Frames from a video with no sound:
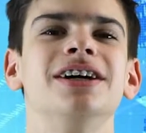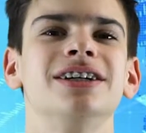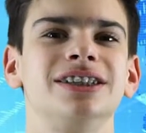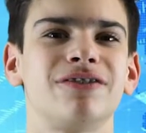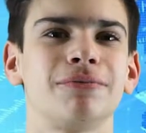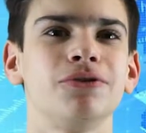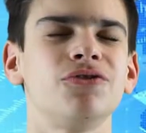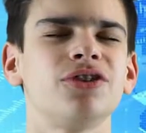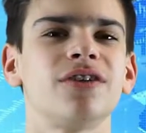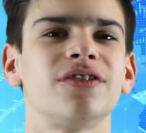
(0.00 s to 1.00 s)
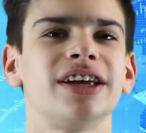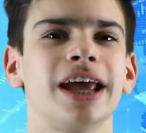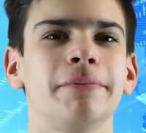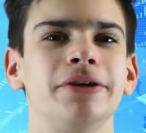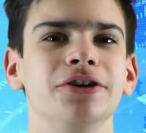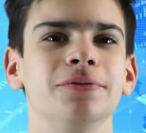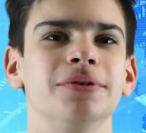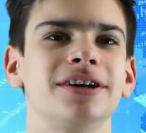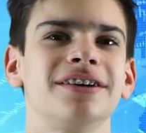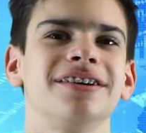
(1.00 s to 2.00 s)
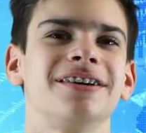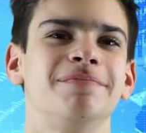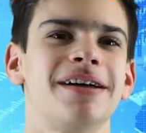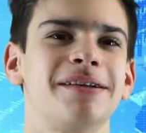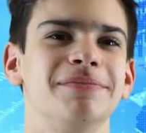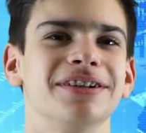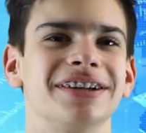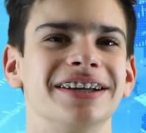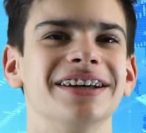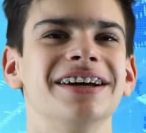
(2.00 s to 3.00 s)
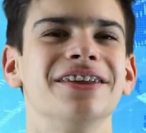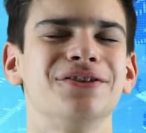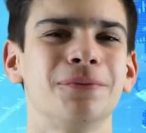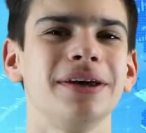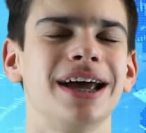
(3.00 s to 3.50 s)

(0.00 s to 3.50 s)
The removal of the GameCube compatibility, the Wii